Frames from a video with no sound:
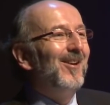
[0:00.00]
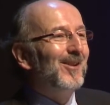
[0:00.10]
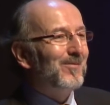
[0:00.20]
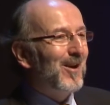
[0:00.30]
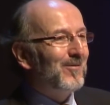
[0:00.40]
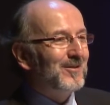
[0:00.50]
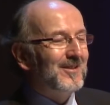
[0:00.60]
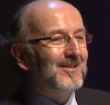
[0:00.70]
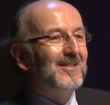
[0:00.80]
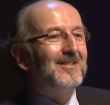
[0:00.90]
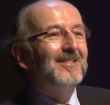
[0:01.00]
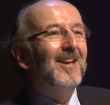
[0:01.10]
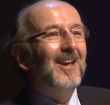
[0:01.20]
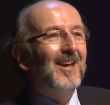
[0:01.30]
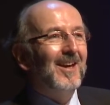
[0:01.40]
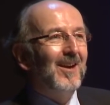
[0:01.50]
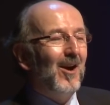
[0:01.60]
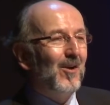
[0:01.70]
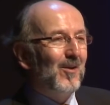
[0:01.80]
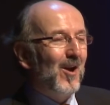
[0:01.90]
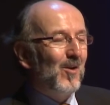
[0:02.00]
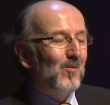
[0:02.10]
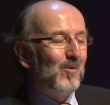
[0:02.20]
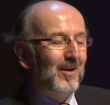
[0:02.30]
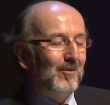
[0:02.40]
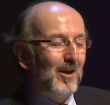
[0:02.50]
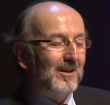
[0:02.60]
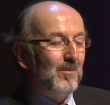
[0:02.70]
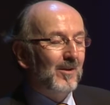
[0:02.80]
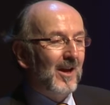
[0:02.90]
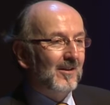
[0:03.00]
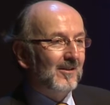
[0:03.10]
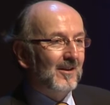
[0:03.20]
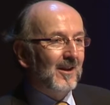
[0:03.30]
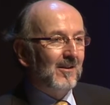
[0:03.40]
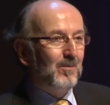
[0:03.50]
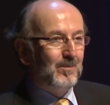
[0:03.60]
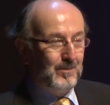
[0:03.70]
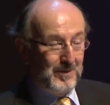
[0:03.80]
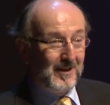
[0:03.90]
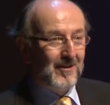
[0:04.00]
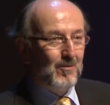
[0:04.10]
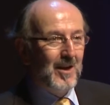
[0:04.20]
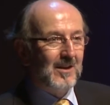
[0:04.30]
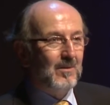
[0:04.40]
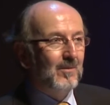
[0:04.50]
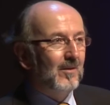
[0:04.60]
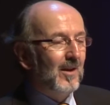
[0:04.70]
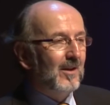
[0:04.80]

all the provinces are welcome, and can I particularly welcome,